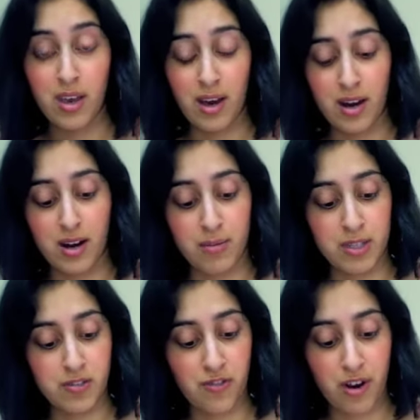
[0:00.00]

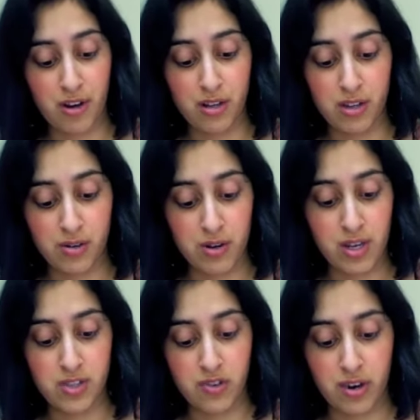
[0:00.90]
It's very glittery,
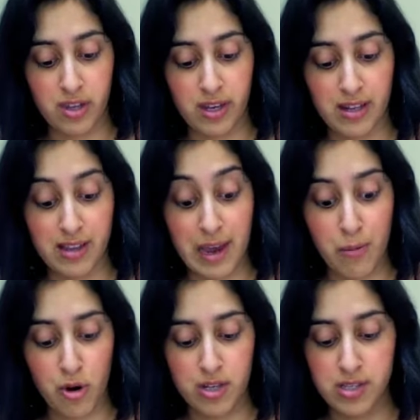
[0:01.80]
it's very like
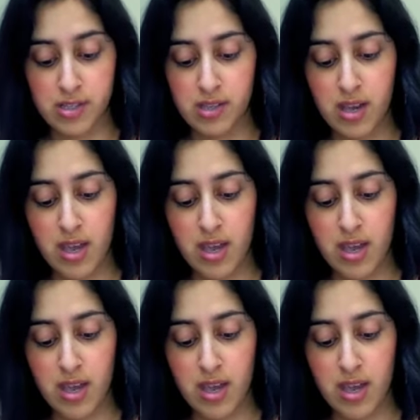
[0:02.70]
glamorous,